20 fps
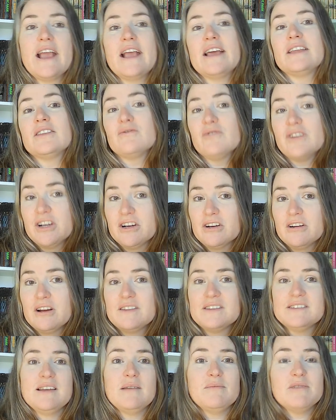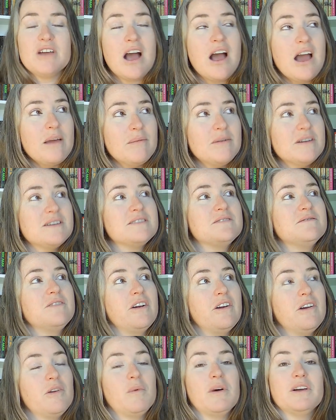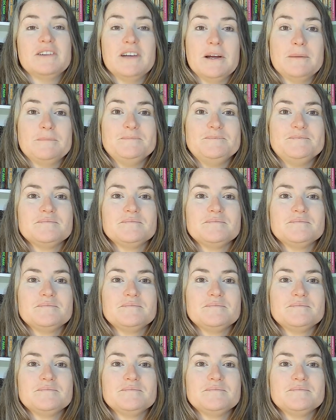and the reader at the same time is very well done.